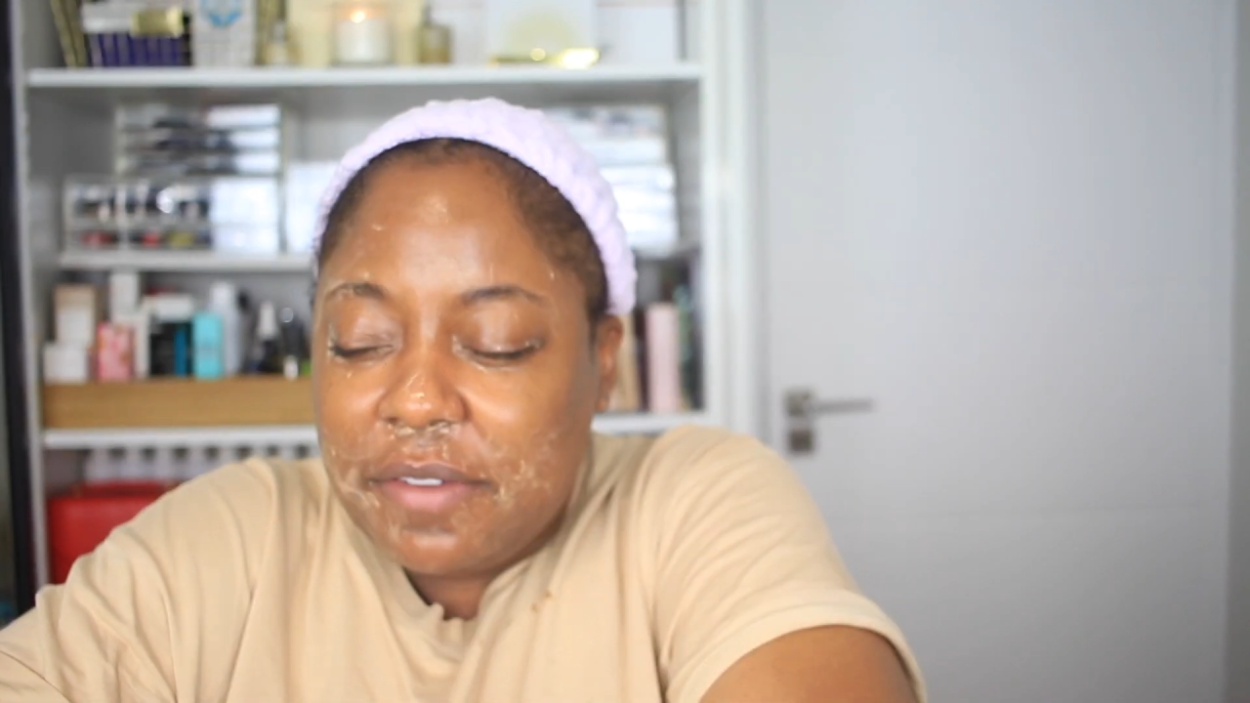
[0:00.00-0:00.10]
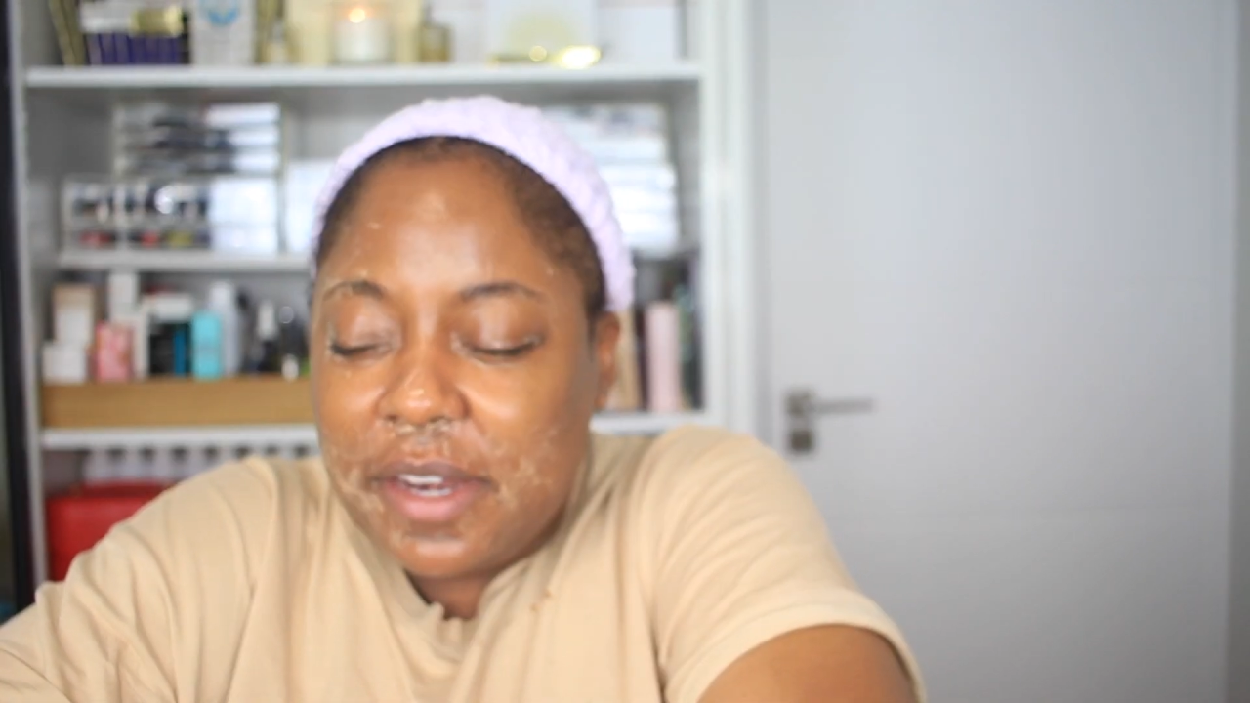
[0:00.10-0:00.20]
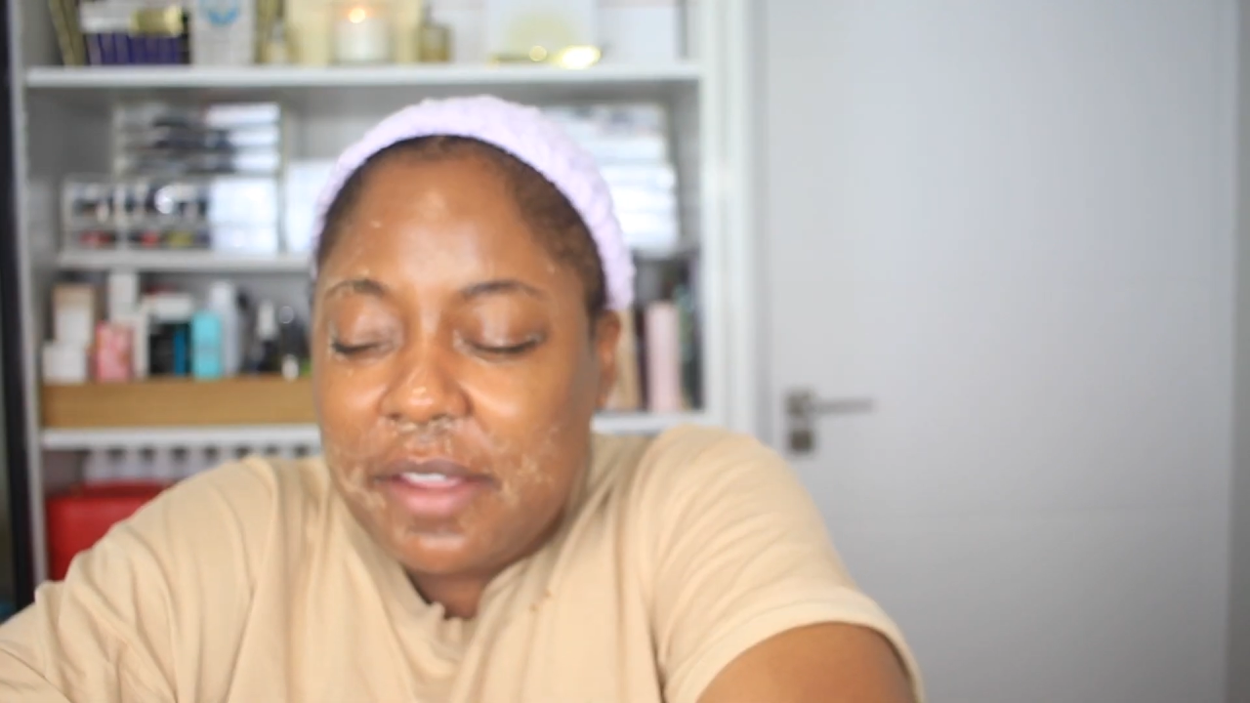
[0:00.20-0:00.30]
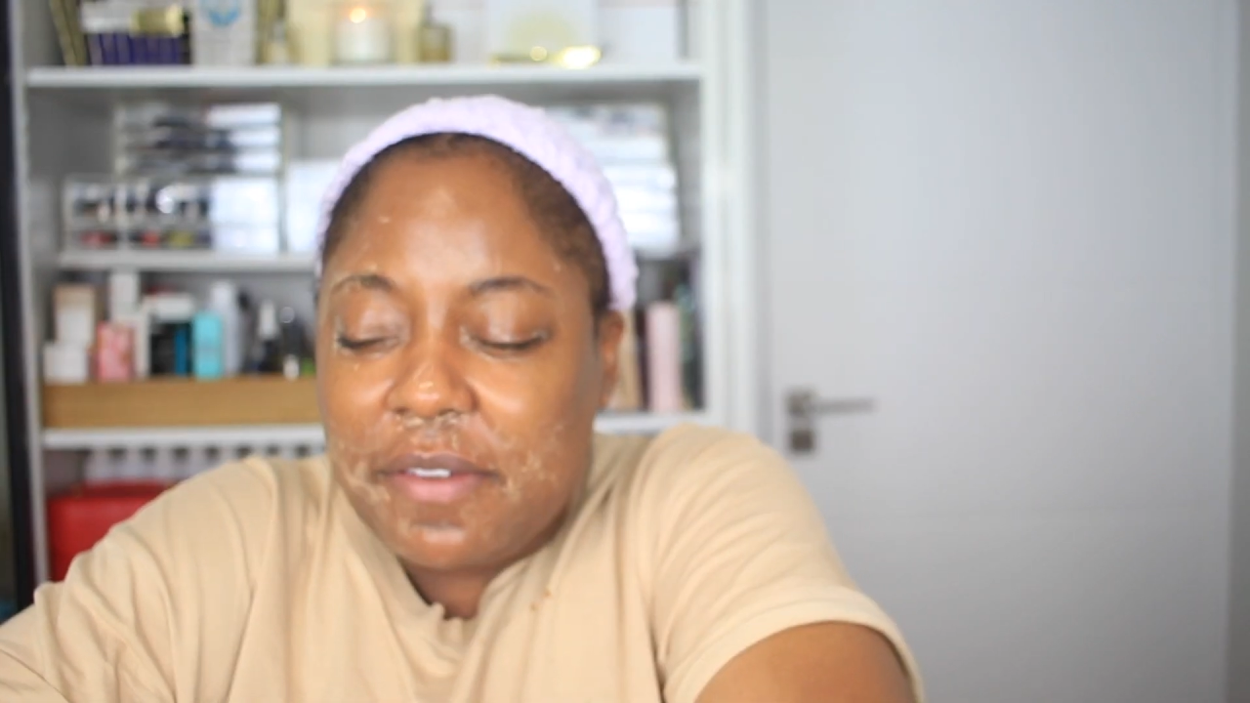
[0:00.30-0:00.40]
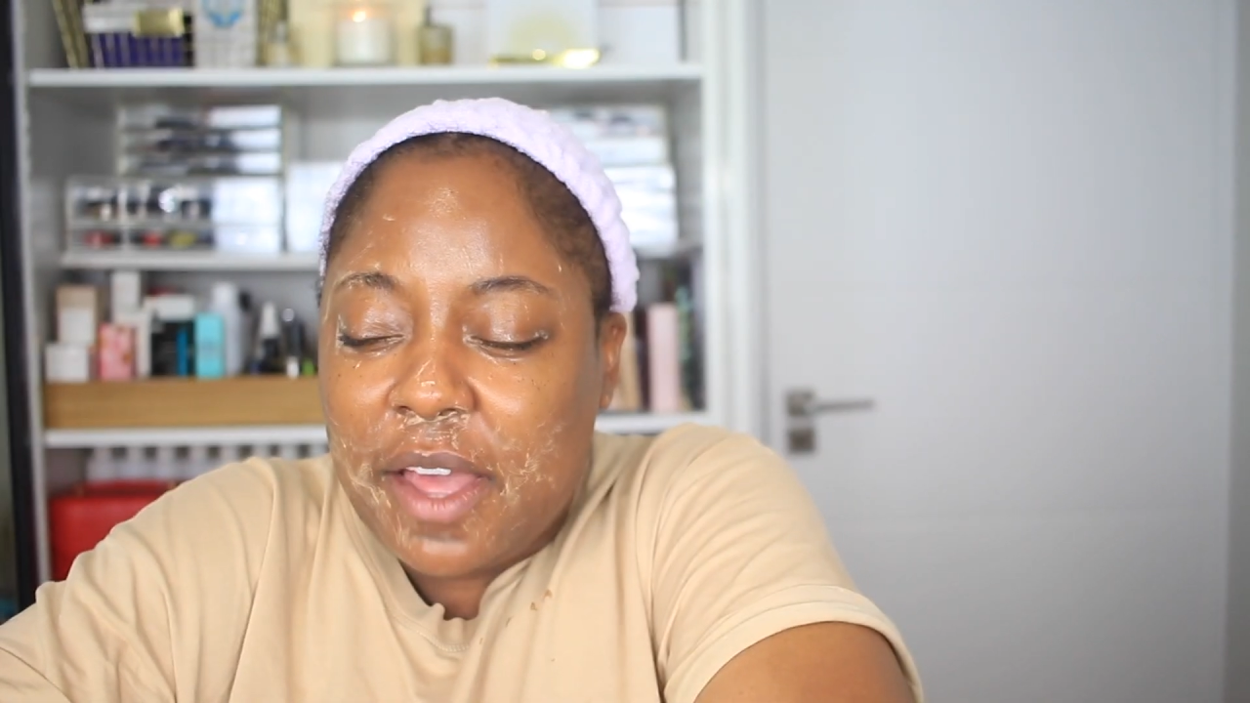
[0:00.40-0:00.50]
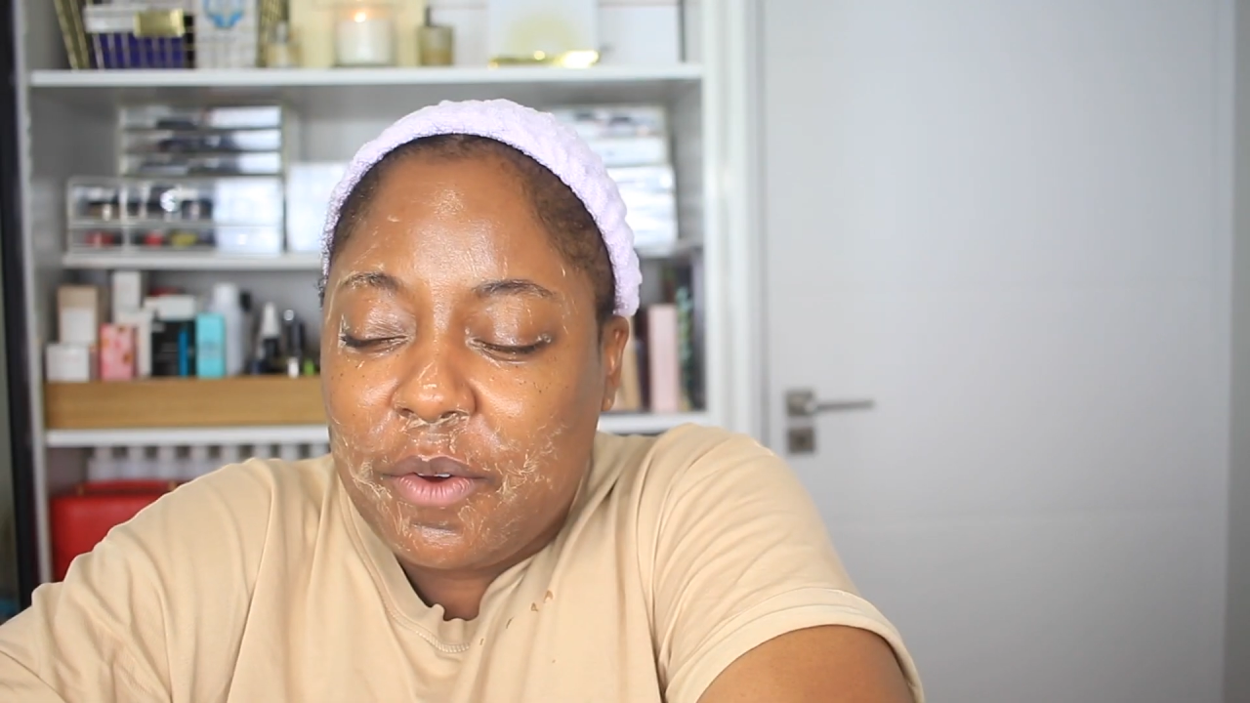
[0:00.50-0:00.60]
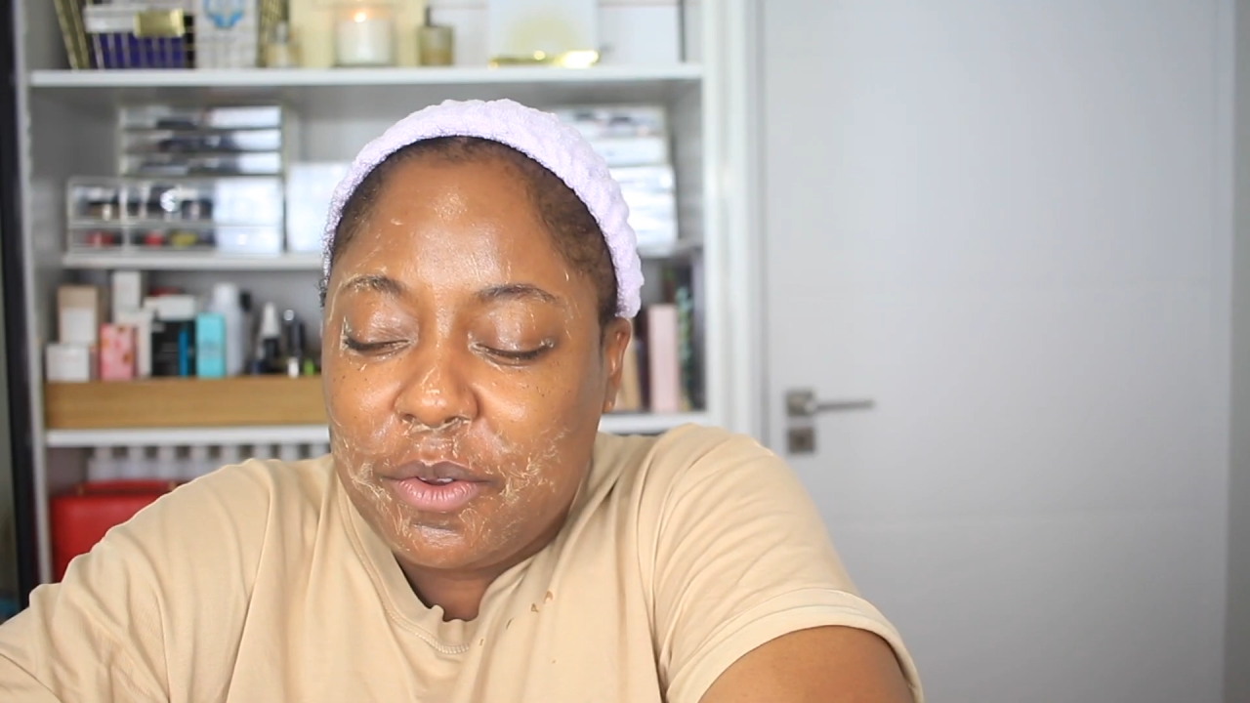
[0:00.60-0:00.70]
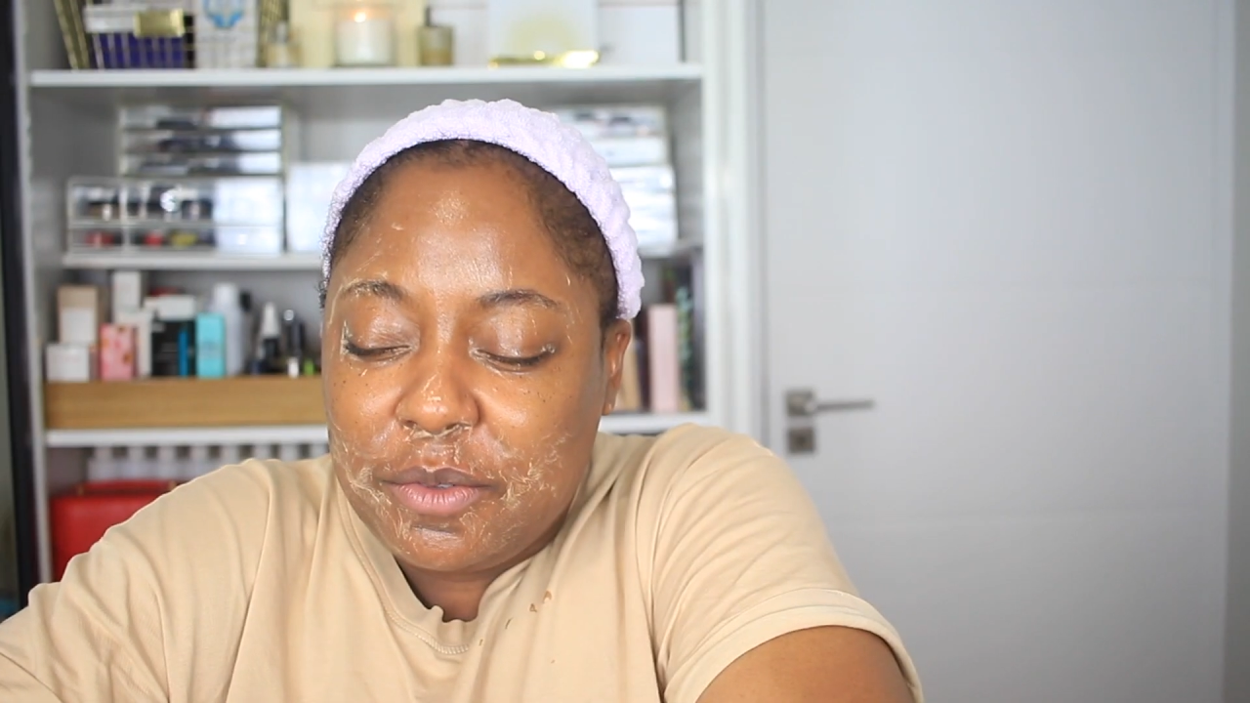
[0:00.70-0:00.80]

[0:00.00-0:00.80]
even if I go